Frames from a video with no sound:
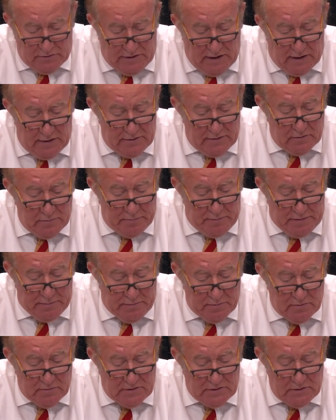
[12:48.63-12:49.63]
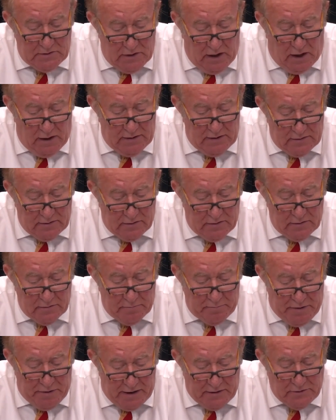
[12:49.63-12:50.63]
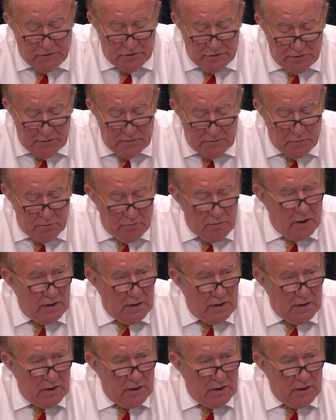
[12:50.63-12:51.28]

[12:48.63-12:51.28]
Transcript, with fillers: you're telling the people tonight that pensions